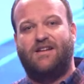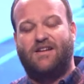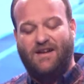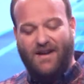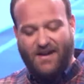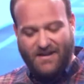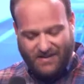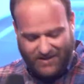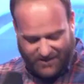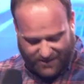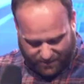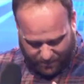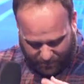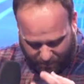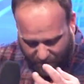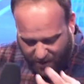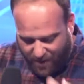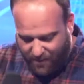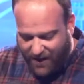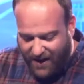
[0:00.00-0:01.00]
and just
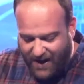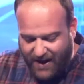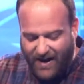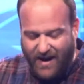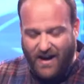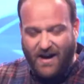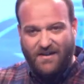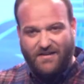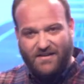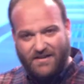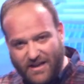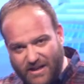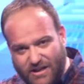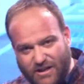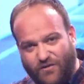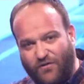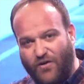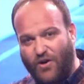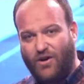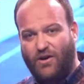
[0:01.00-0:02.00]
put on my heart
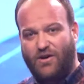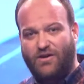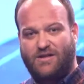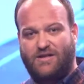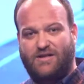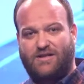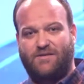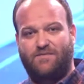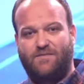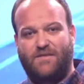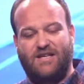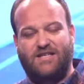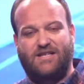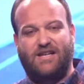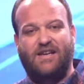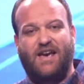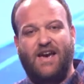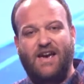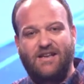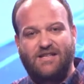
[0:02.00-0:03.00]
this verse
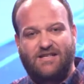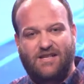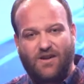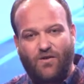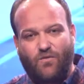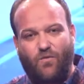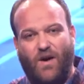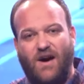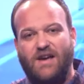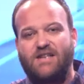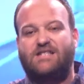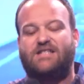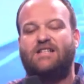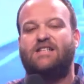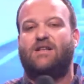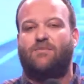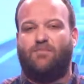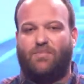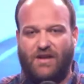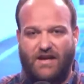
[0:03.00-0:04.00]
saying, hey, instead of wasting
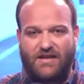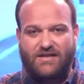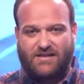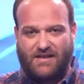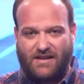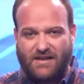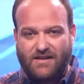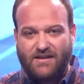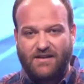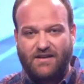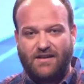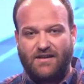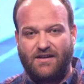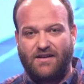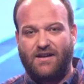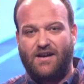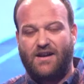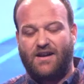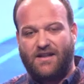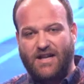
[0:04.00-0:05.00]
the blessing,
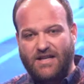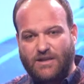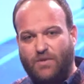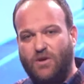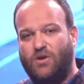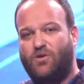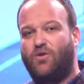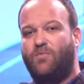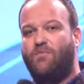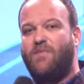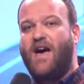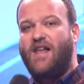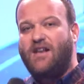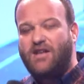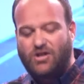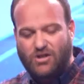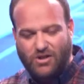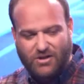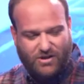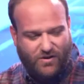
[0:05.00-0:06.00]
let's be good
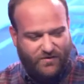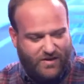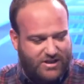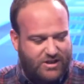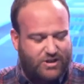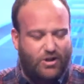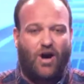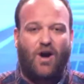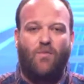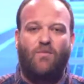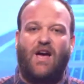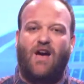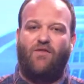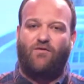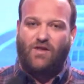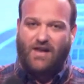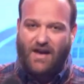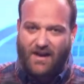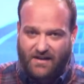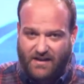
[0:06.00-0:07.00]
managers of this time we have
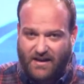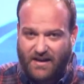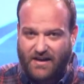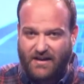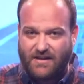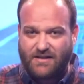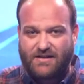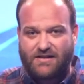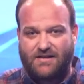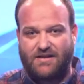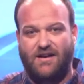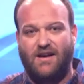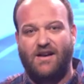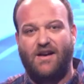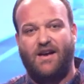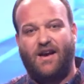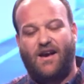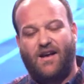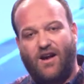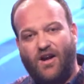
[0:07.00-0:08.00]
with our kids.
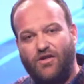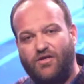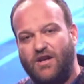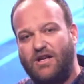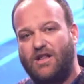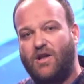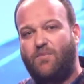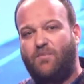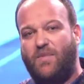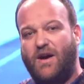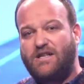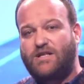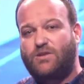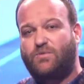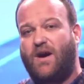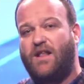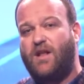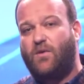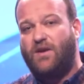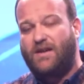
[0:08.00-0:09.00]
And I think the best
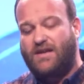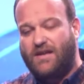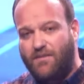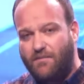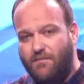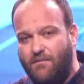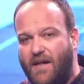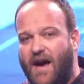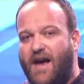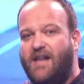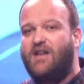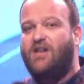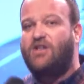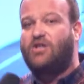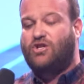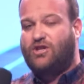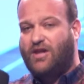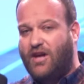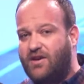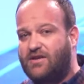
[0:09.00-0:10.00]
way that we can
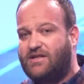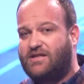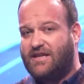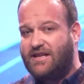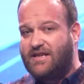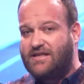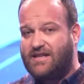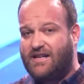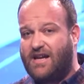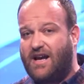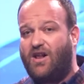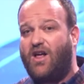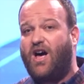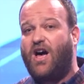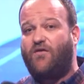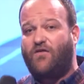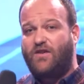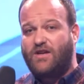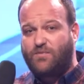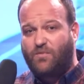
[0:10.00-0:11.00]
manage those things in our
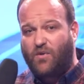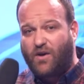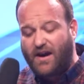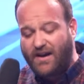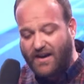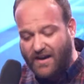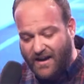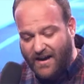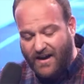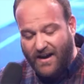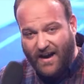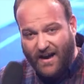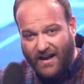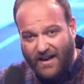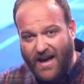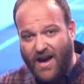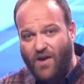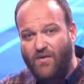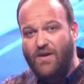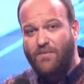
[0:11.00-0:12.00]
life is by
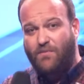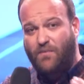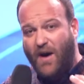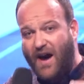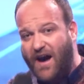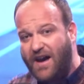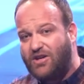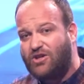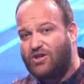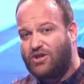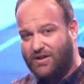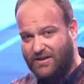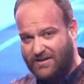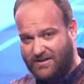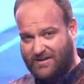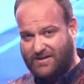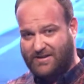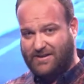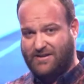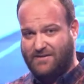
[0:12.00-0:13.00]
allowing
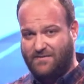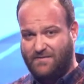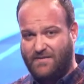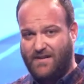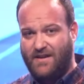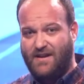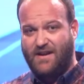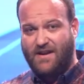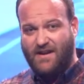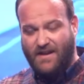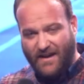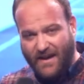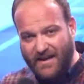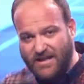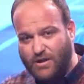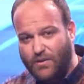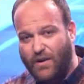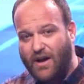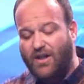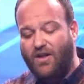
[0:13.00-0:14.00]
patience
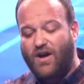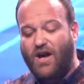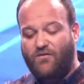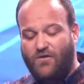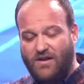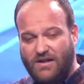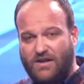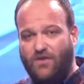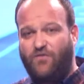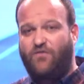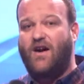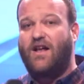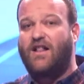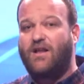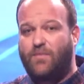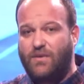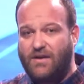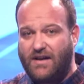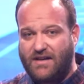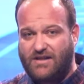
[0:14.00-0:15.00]
into our life and
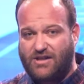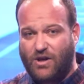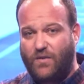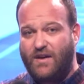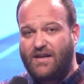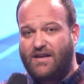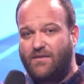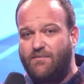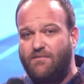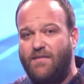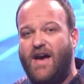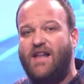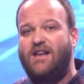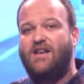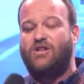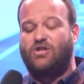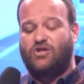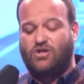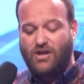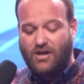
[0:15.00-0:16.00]
developing it so we can
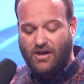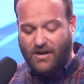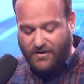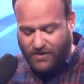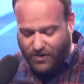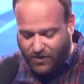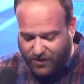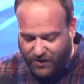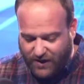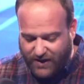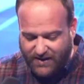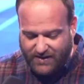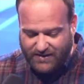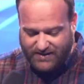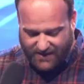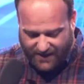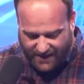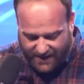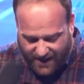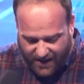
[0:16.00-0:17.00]
manage the things
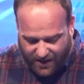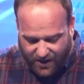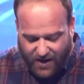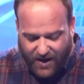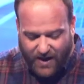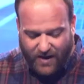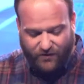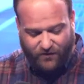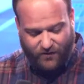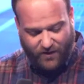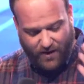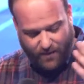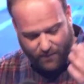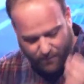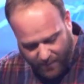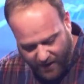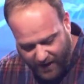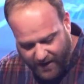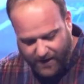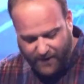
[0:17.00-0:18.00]
in our life
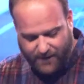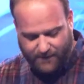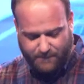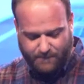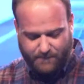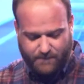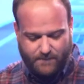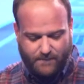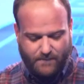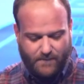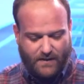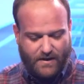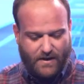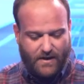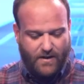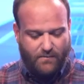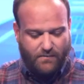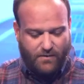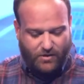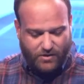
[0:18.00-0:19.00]
better.
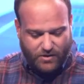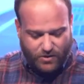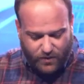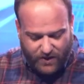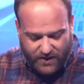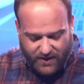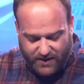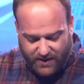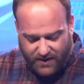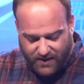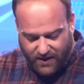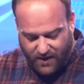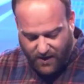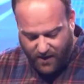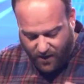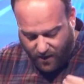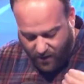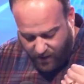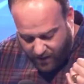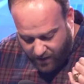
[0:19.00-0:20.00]
Because really,
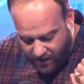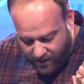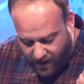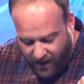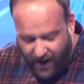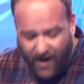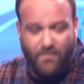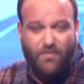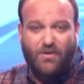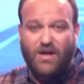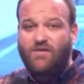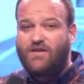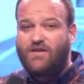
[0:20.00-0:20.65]
I believe